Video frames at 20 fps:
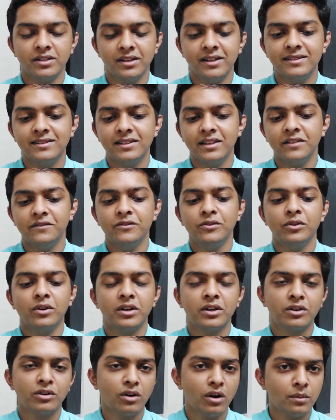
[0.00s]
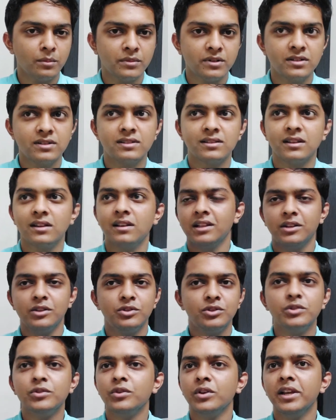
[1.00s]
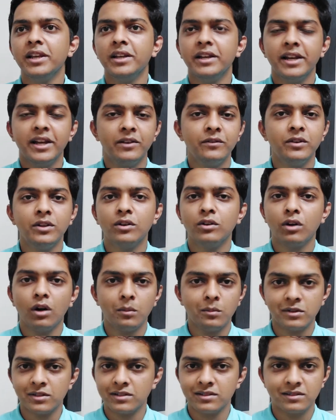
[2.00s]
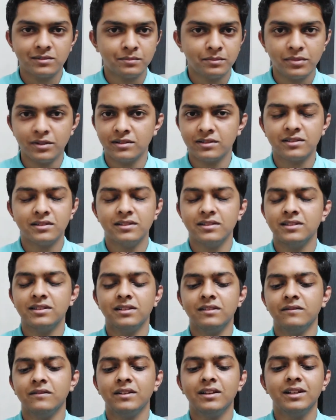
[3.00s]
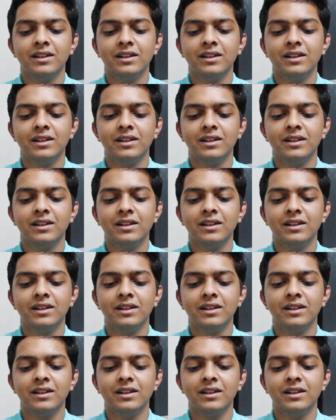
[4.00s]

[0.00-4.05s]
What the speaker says: Let's say if you are in commerce, then you should really date with the commerce person itself.